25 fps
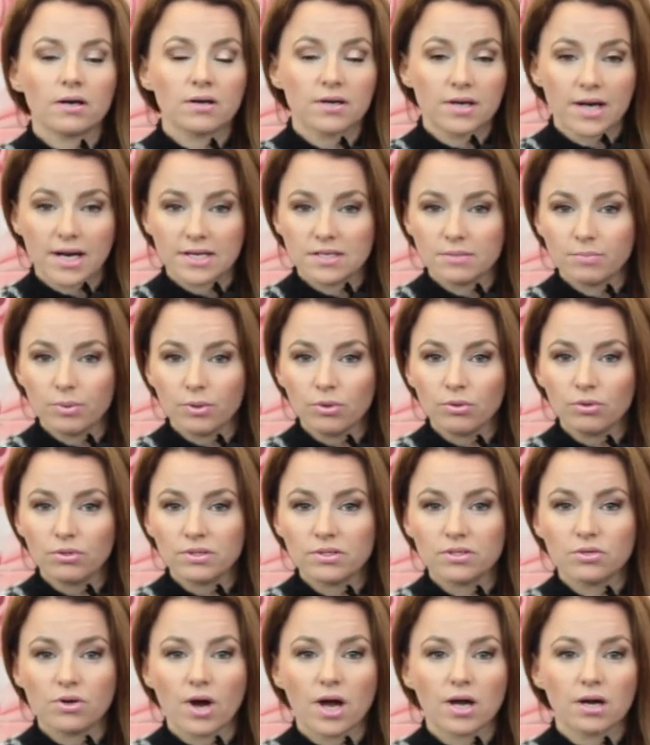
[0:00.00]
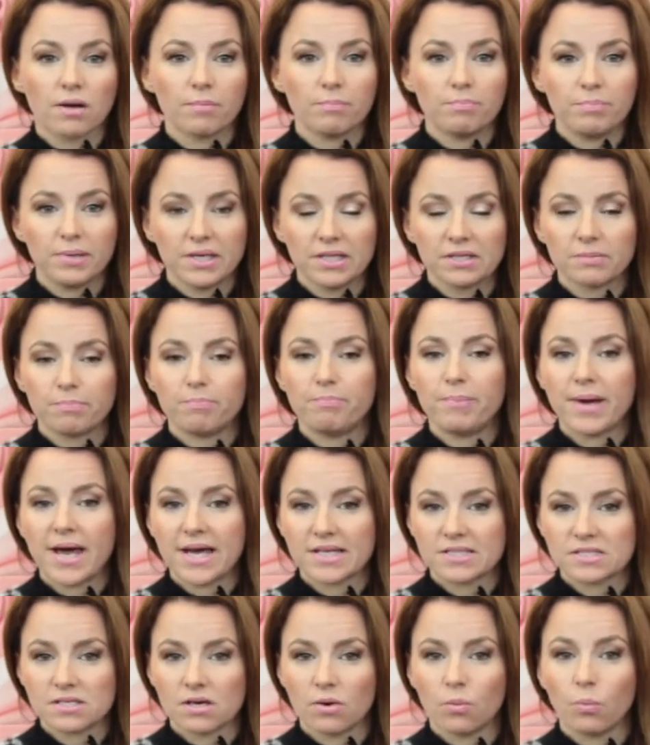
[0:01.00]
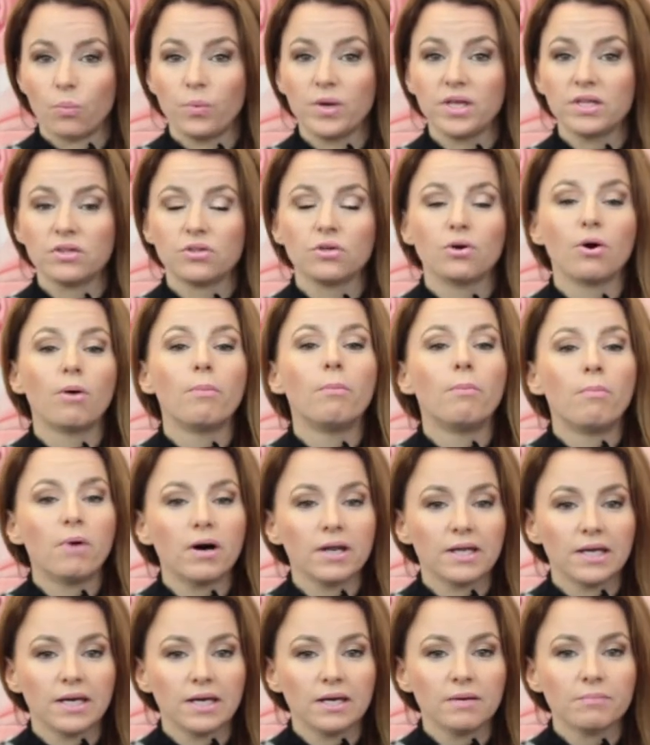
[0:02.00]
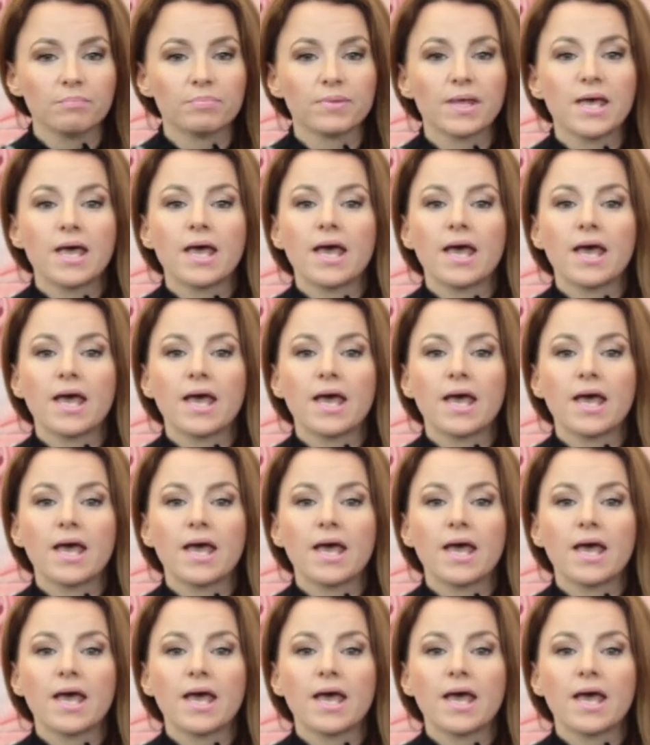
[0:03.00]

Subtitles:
credible, you are a bit better with your money.